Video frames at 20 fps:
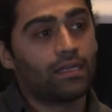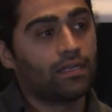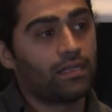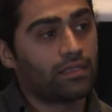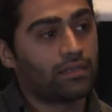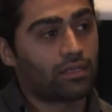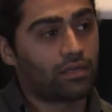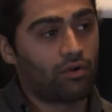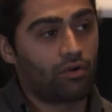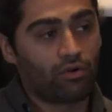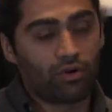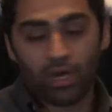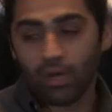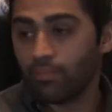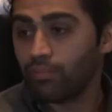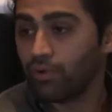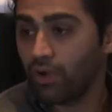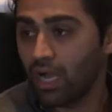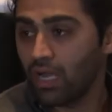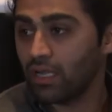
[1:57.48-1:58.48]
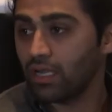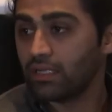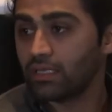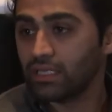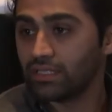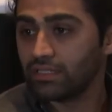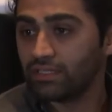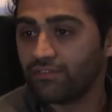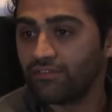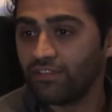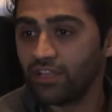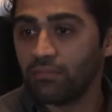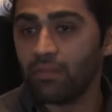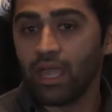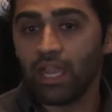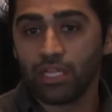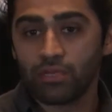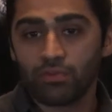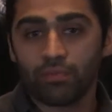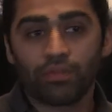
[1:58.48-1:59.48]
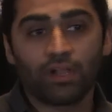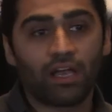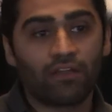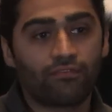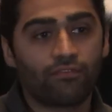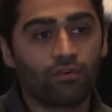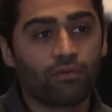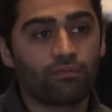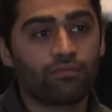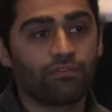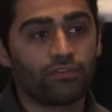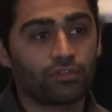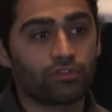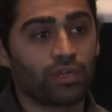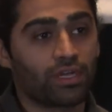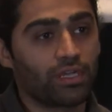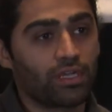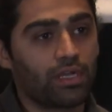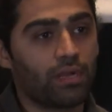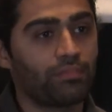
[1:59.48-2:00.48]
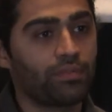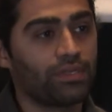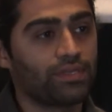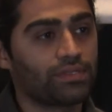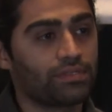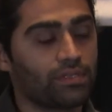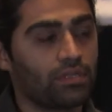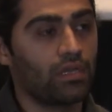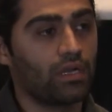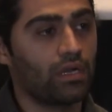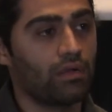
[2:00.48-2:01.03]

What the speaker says: At the core, our product is a fleet management platform for trucking companies.